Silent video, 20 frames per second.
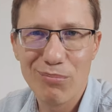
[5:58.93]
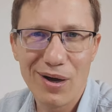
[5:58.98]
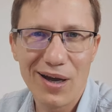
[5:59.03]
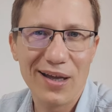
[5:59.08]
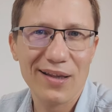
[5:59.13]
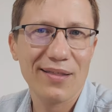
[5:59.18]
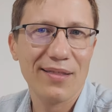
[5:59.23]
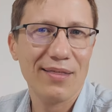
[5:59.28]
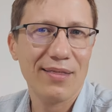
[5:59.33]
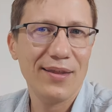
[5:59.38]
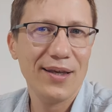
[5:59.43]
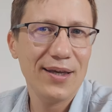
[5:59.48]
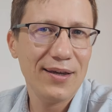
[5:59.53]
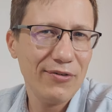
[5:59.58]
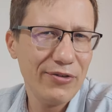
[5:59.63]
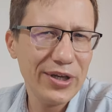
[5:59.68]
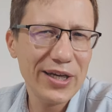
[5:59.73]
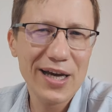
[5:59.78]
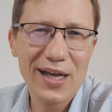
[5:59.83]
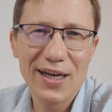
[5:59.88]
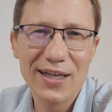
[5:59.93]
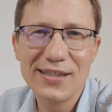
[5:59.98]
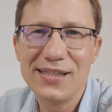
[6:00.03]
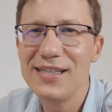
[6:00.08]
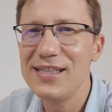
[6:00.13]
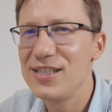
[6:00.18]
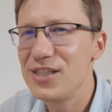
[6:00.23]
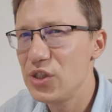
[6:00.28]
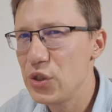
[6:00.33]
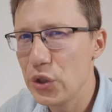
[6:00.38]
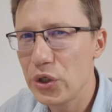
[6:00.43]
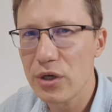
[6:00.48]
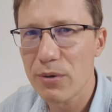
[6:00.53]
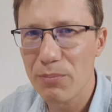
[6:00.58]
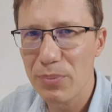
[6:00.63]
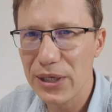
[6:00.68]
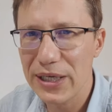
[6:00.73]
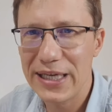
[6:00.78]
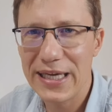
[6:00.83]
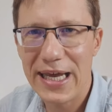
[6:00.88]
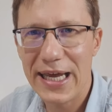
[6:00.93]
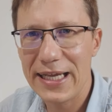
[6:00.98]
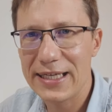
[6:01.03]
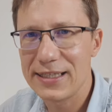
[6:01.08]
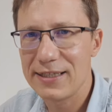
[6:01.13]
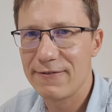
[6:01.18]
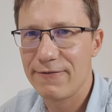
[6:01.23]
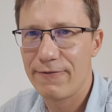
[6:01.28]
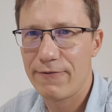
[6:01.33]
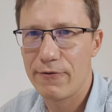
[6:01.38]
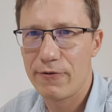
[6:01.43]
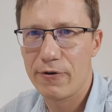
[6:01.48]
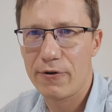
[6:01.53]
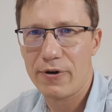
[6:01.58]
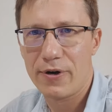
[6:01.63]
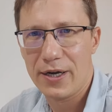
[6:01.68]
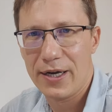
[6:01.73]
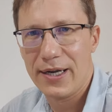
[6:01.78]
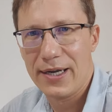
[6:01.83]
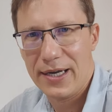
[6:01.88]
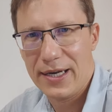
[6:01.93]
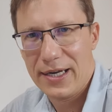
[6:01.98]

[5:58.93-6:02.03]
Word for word: but the reality is too complicated for